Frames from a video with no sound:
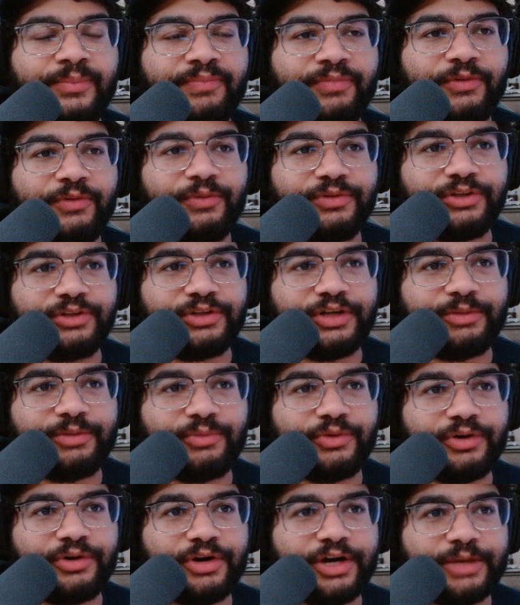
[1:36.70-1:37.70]
with a lot
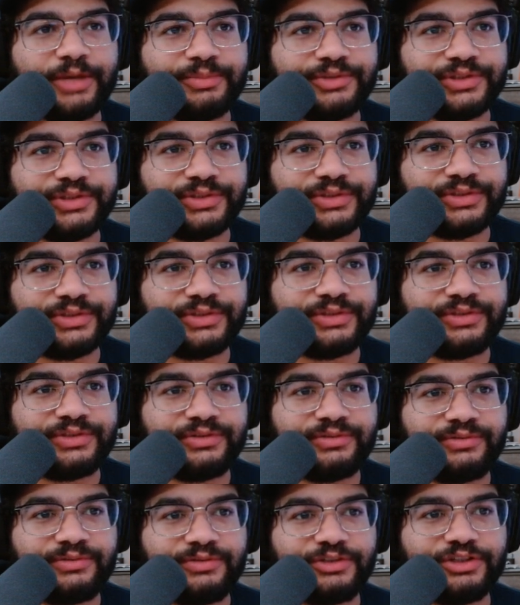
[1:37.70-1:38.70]
more options.
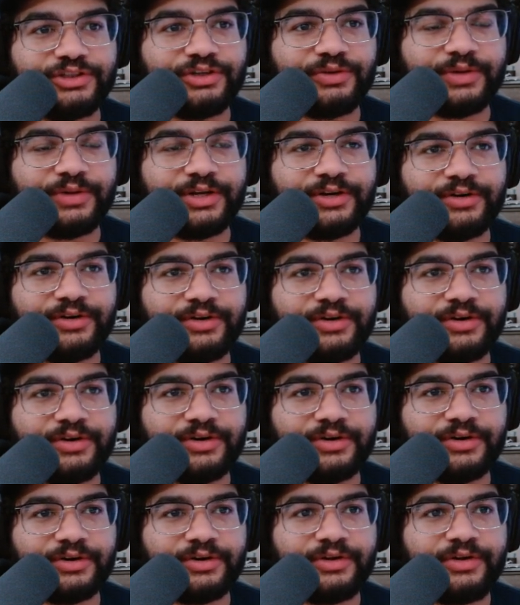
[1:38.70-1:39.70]
So here
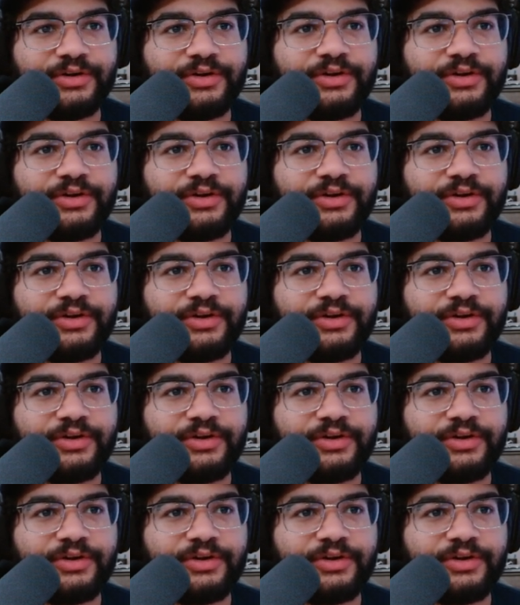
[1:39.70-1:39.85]
are